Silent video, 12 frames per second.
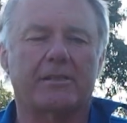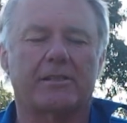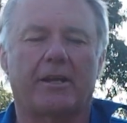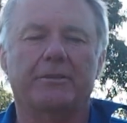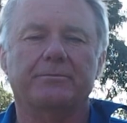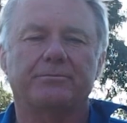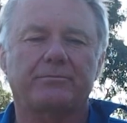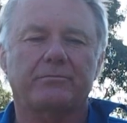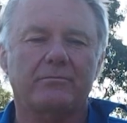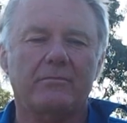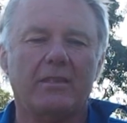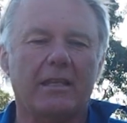So
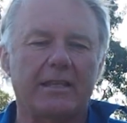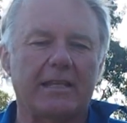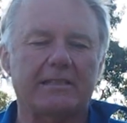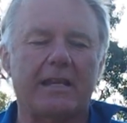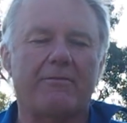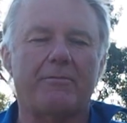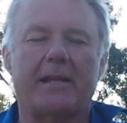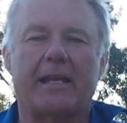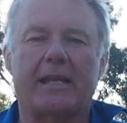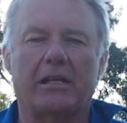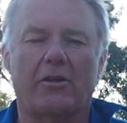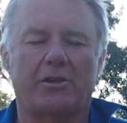there's never been
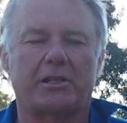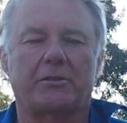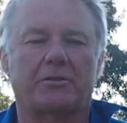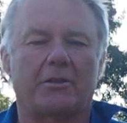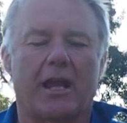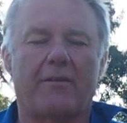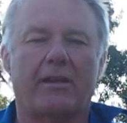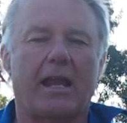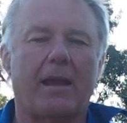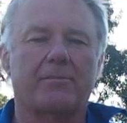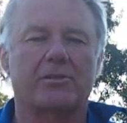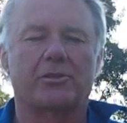any logic to have
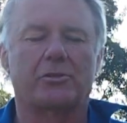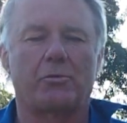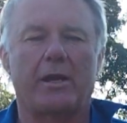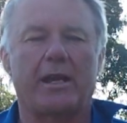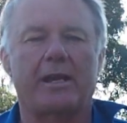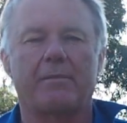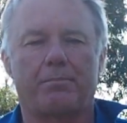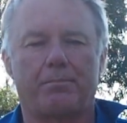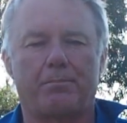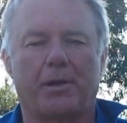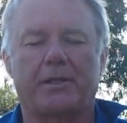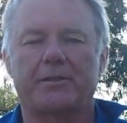lambs as square
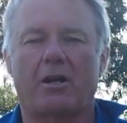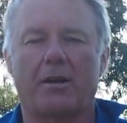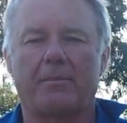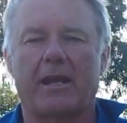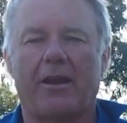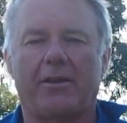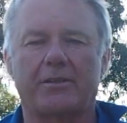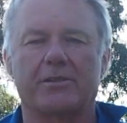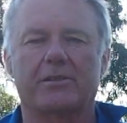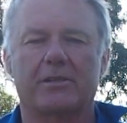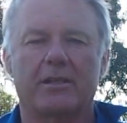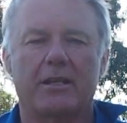brick type
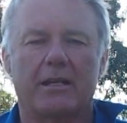characters,